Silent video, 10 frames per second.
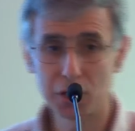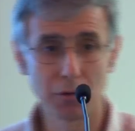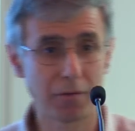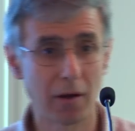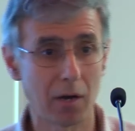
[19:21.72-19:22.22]
your
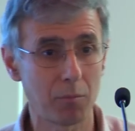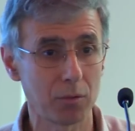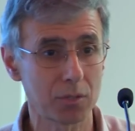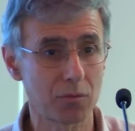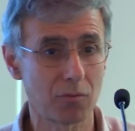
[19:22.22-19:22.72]

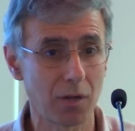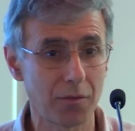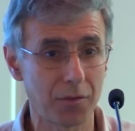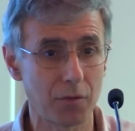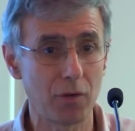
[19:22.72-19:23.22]
variables
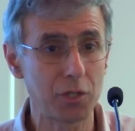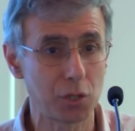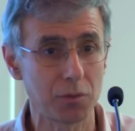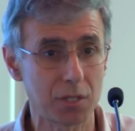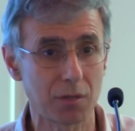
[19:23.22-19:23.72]
rather than
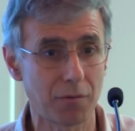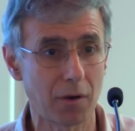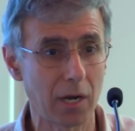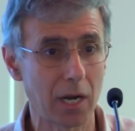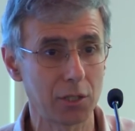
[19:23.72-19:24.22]
reduce the
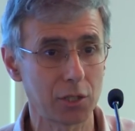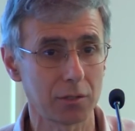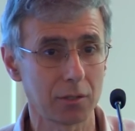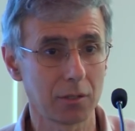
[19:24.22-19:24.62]
variation.